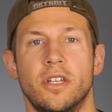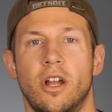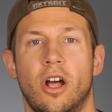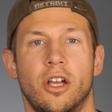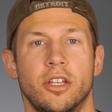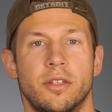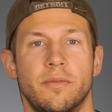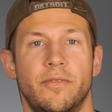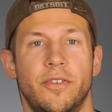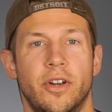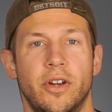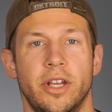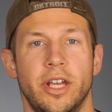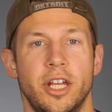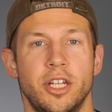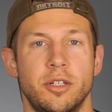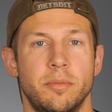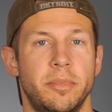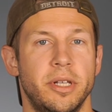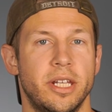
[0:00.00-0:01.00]
an awesome
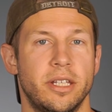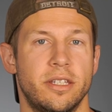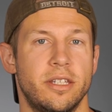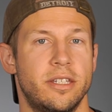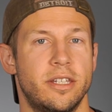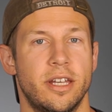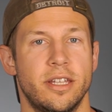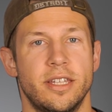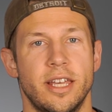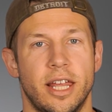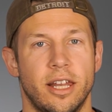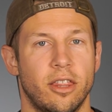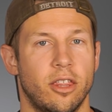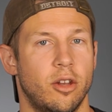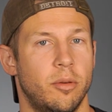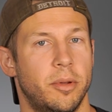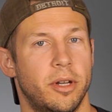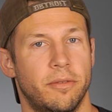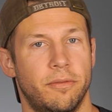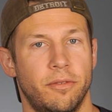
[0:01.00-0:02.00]
variation because it does add a
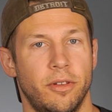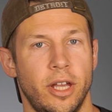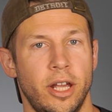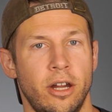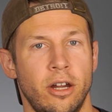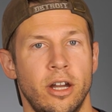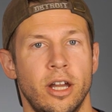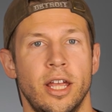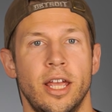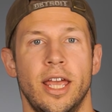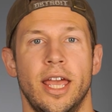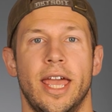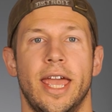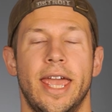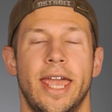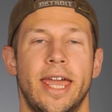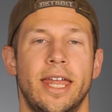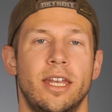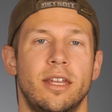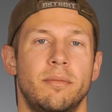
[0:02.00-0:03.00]
little bit of flair,
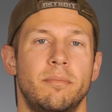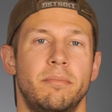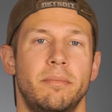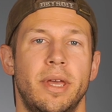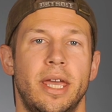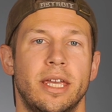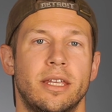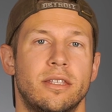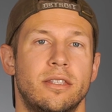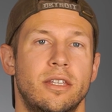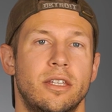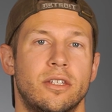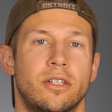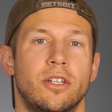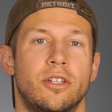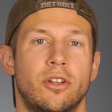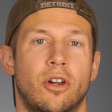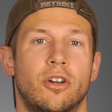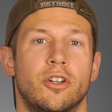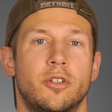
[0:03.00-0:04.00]
and it makes this
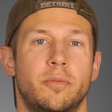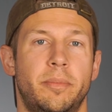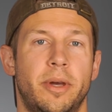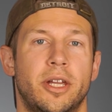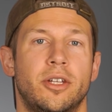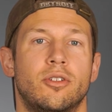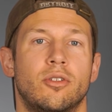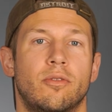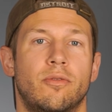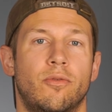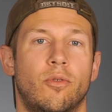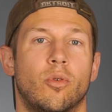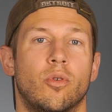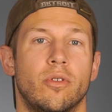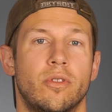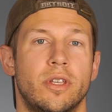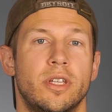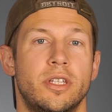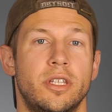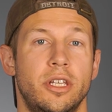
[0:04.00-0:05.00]
guitar special for
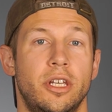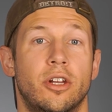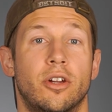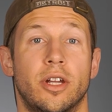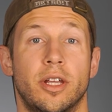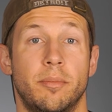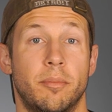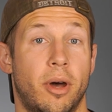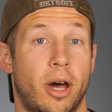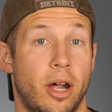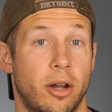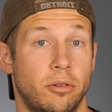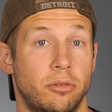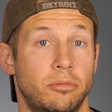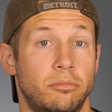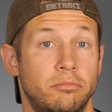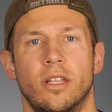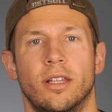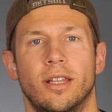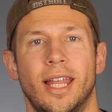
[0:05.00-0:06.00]
this year and model.
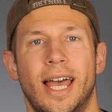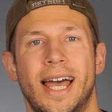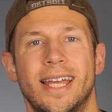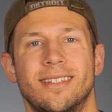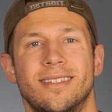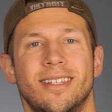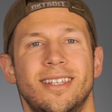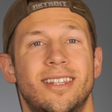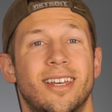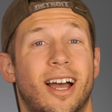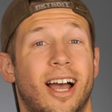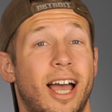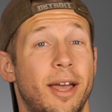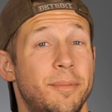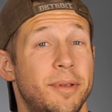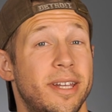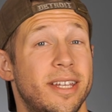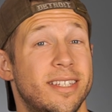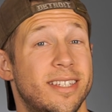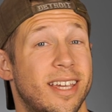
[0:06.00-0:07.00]
Lastly, the
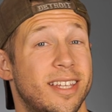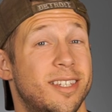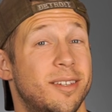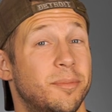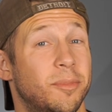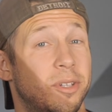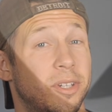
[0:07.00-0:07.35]
Ibanez has some